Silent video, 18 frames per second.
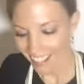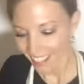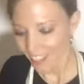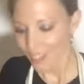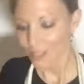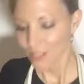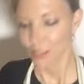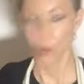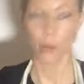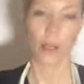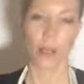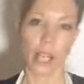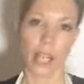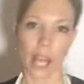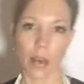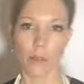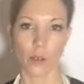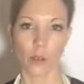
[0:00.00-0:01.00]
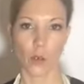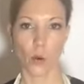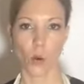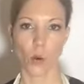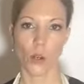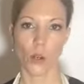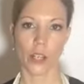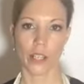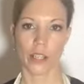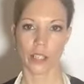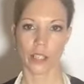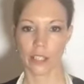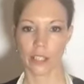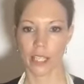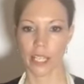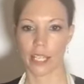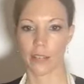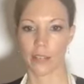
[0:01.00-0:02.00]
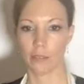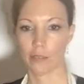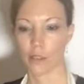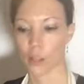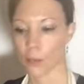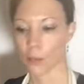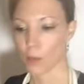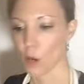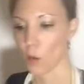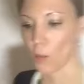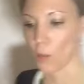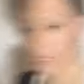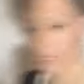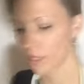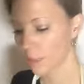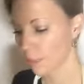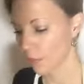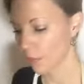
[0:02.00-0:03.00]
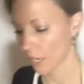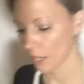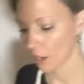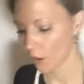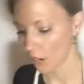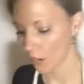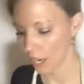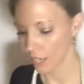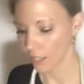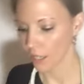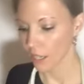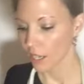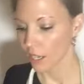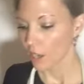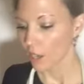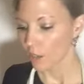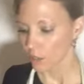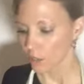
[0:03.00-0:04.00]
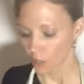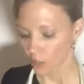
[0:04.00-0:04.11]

we're gonna have a cord in the scene for the moment, but all right. So